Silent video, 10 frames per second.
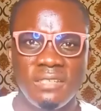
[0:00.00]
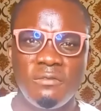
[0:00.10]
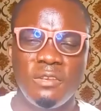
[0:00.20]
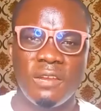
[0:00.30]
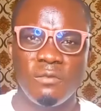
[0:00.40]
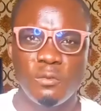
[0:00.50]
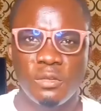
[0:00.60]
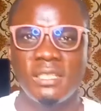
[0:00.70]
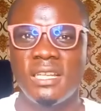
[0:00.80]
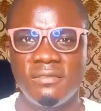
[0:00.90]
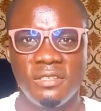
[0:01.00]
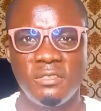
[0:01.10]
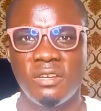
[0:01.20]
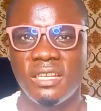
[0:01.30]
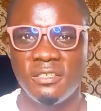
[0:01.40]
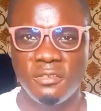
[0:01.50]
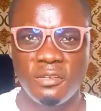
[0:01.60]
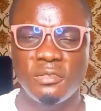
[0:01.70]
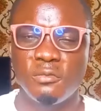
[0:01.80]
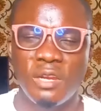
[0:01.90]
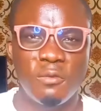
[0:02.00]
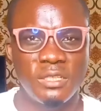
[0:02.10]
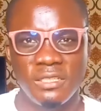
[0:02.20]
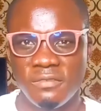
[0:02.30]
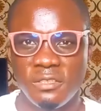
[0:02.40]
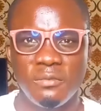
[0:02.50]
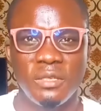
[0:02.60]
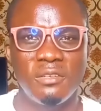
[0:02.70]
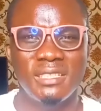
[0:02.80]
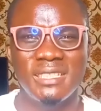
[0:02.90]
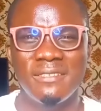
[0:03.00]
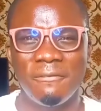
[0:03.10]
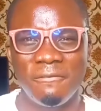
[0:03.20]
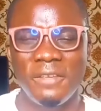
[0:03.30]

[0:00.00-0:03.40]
If you have not watched that video, I enjoy you to go and watch the video because it's a